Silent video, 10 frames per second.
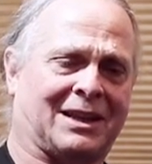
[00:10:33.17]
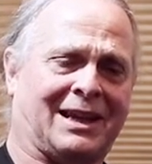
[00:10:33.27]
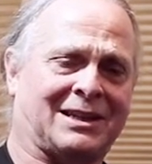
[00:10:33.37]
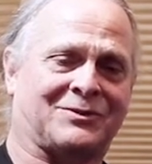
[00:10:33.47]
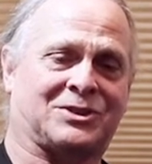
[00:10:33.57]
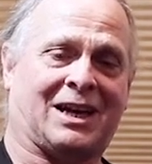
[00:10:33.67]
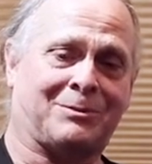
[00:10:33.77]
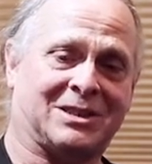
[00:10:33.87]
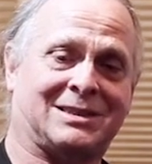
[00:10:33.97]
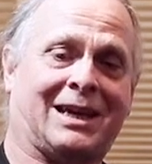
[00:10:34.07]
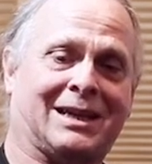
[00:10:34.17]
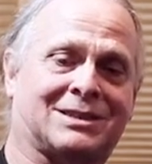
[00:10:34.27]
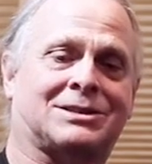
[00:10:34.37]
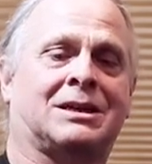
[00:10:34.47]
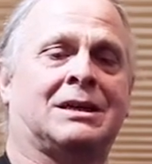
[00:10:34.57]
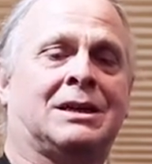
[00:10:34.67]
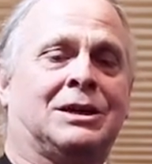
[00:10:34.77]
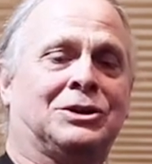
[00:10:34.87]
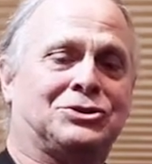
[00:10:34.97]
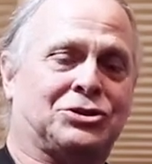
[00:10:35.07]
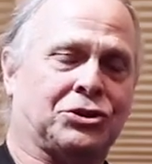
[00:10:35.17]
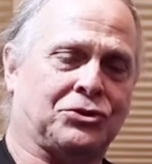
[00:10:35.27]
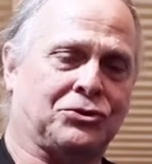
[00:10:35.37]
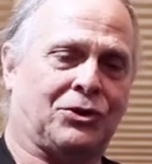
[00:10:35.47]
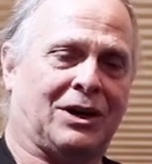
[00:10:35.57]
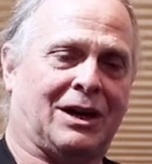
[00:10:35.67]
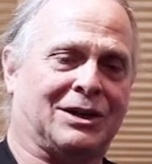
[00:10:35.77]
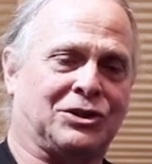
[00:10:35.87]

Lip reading: length of time it takes to